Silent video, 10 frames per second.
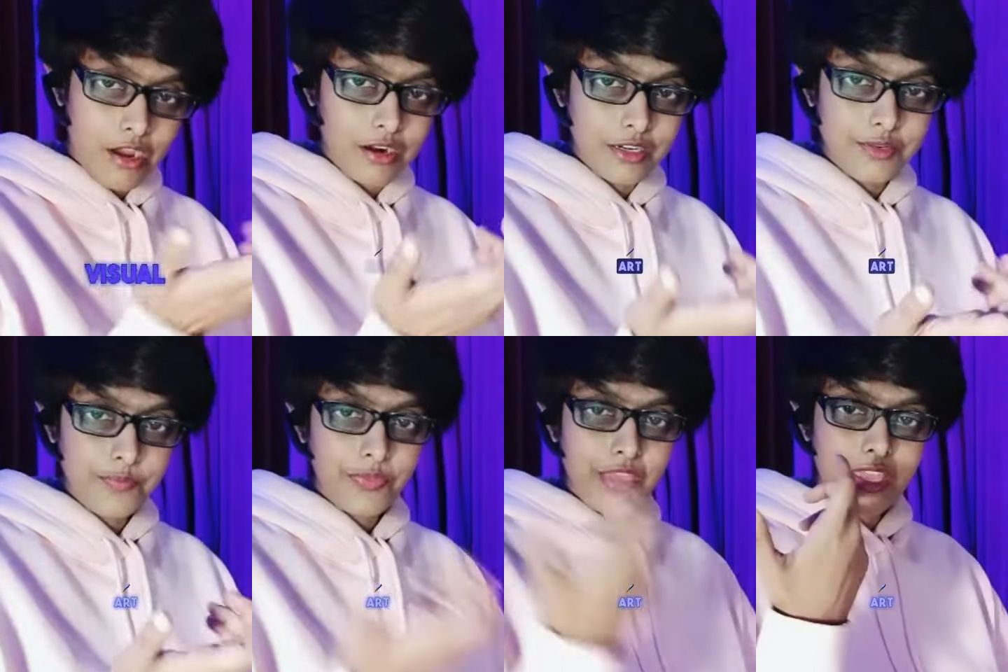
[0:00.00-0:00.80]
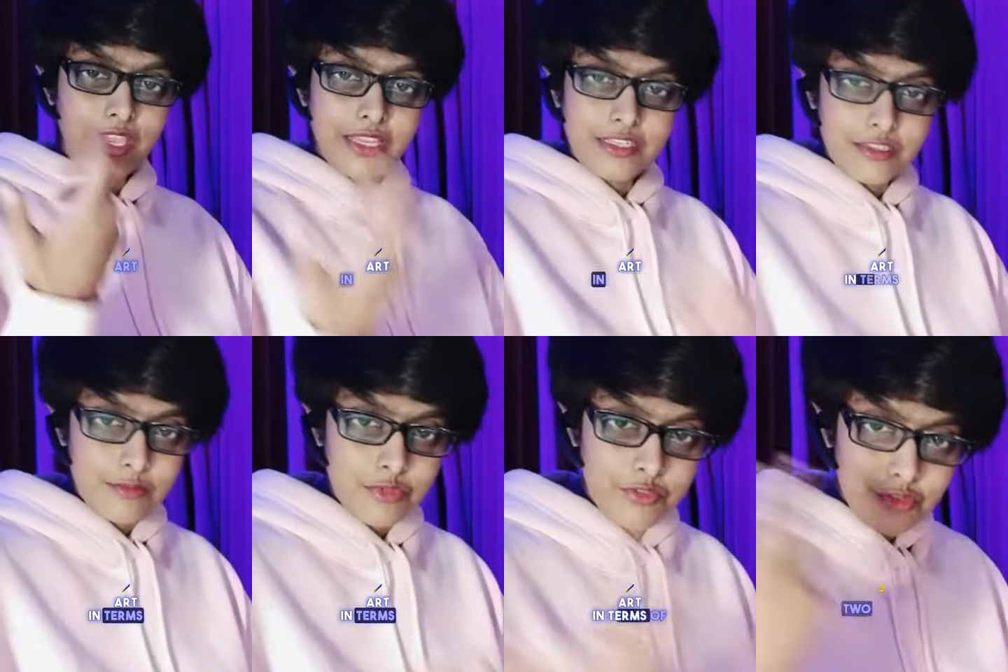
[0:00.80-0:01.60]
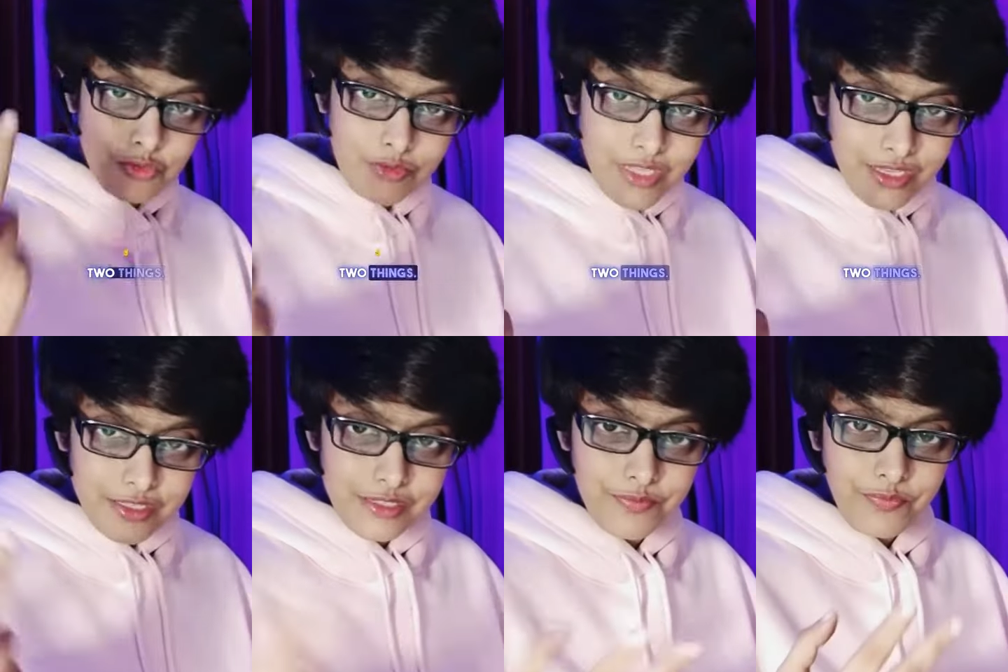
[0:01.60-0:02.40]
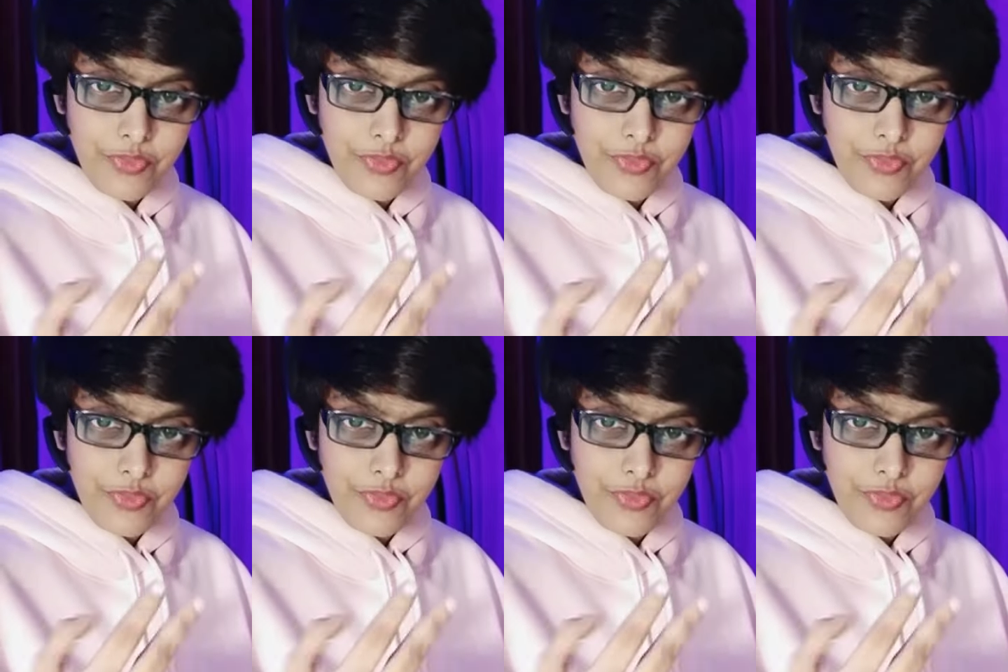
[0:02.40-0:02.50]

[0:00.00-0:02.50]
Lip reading: art in terms of two things.